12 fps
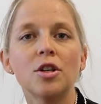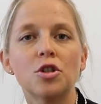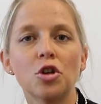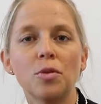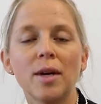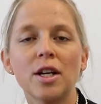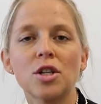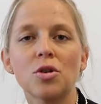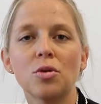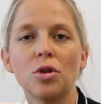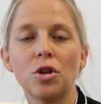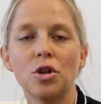Do make
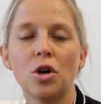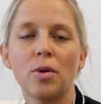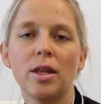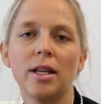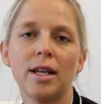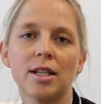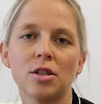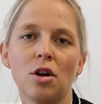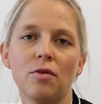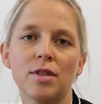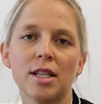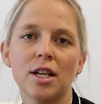sure that you know when that next
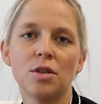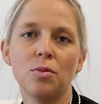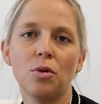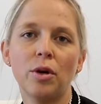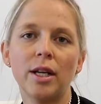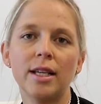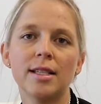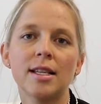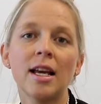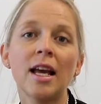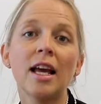conversation point is.